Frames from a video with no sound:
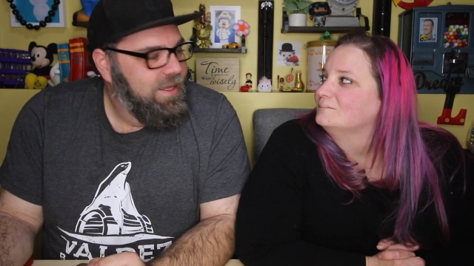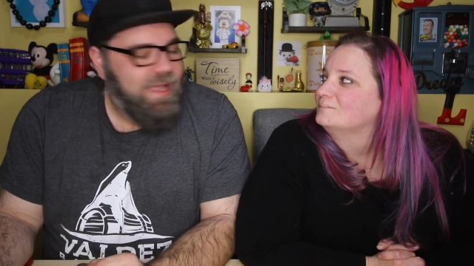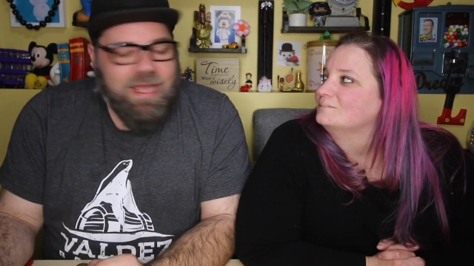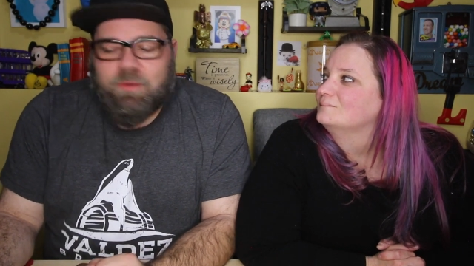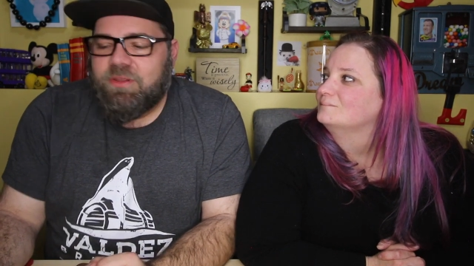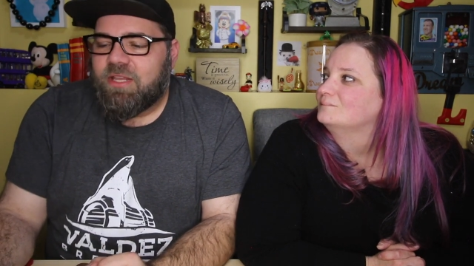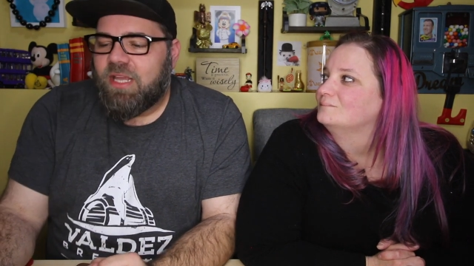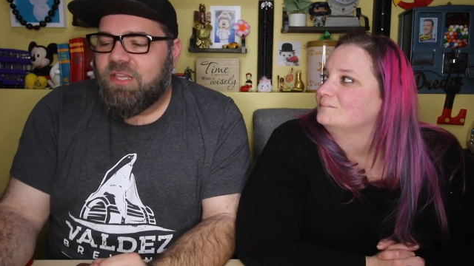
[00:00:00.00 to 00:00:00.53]

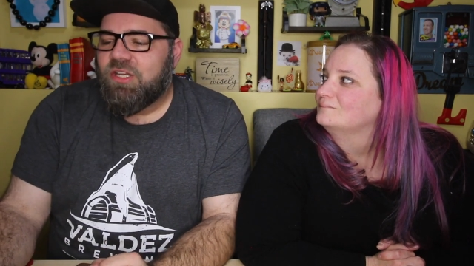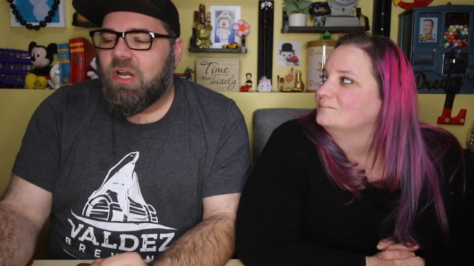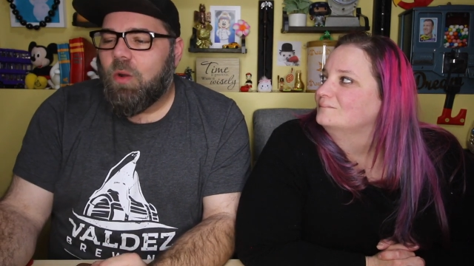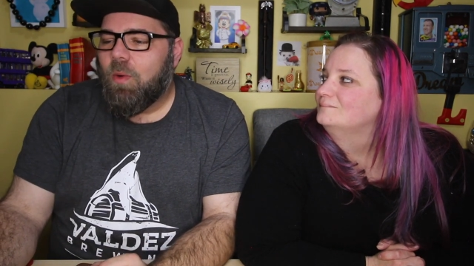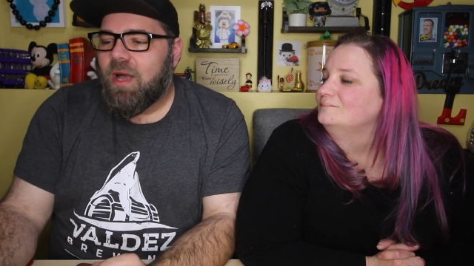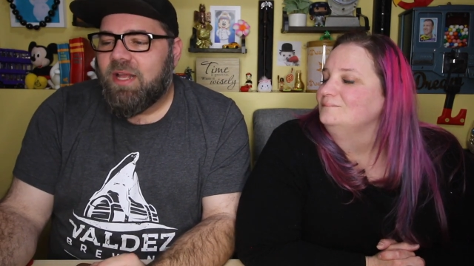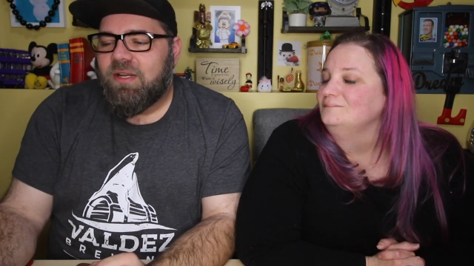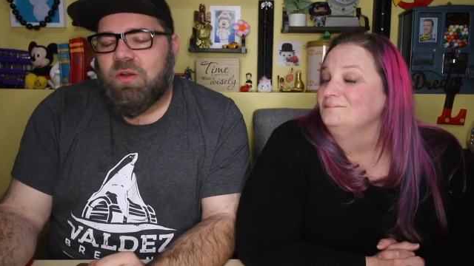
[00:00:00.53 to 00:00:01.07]
Speaker 1: and we thought, you
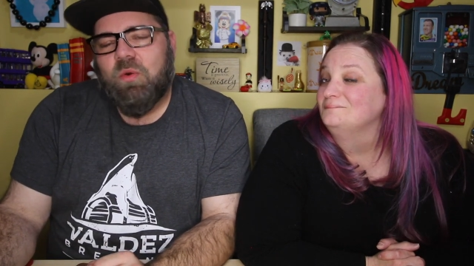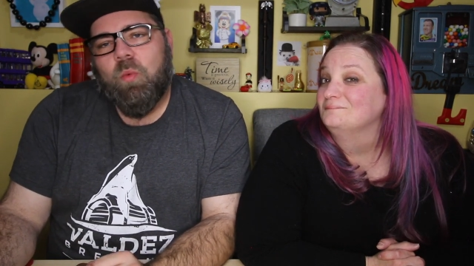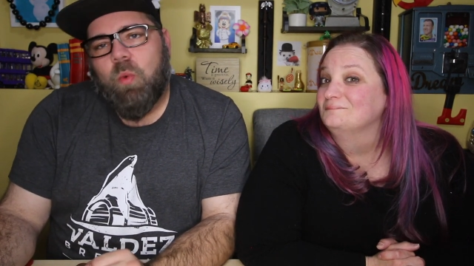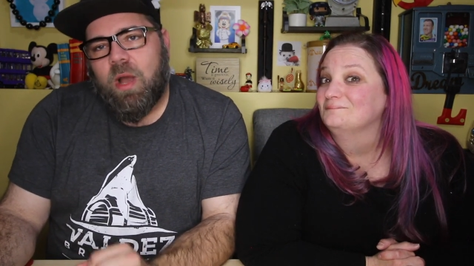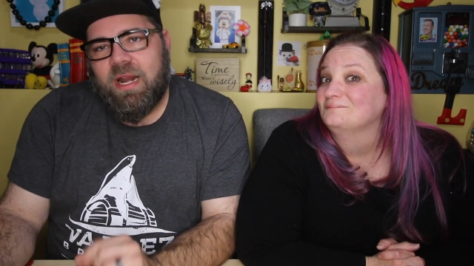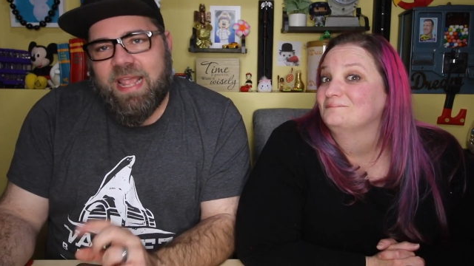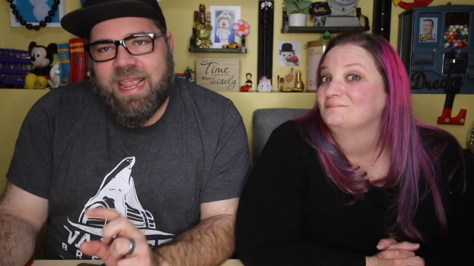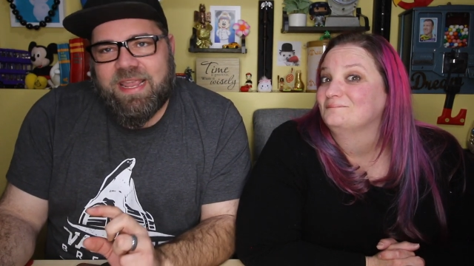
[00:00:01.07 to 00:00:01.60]
know what?
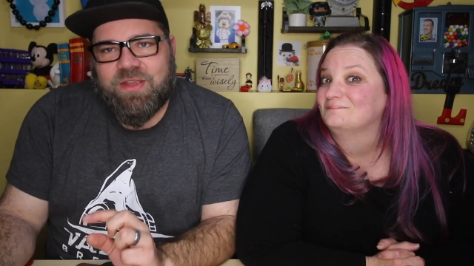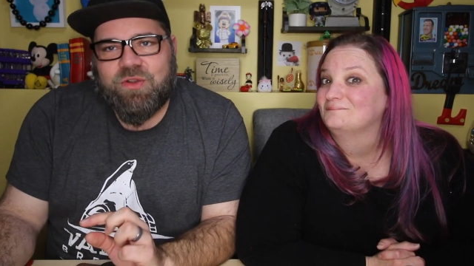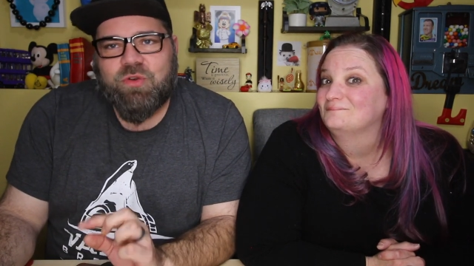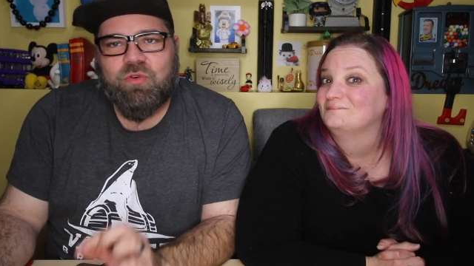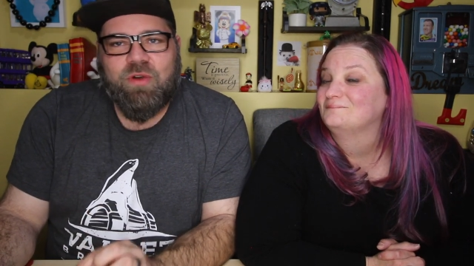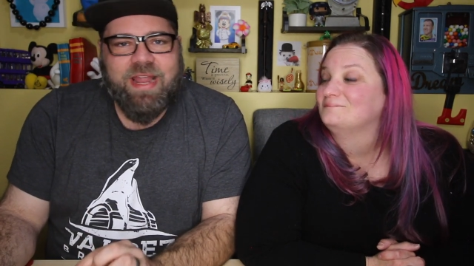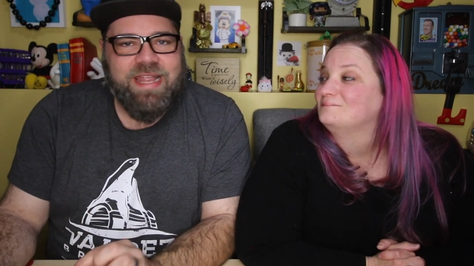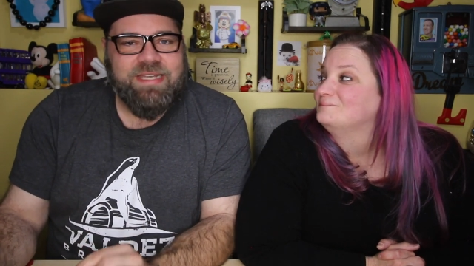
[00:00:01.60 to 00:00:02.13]
What a
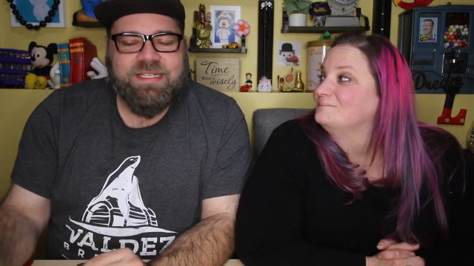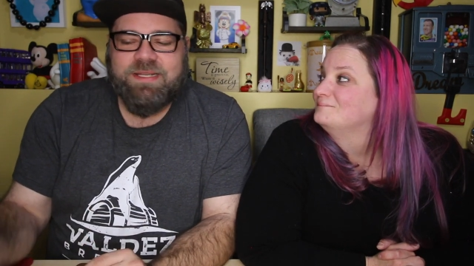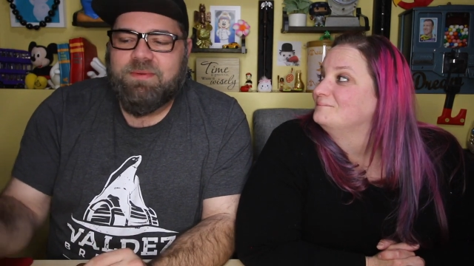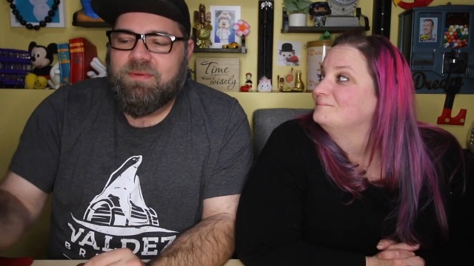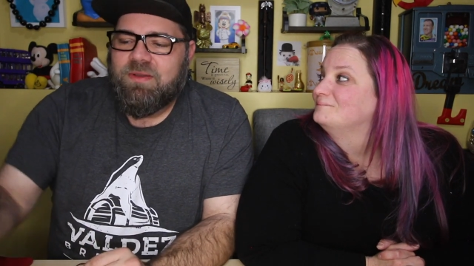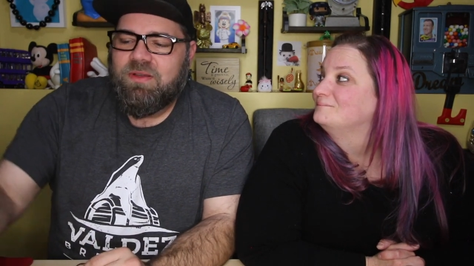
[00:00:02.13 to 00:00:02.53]
great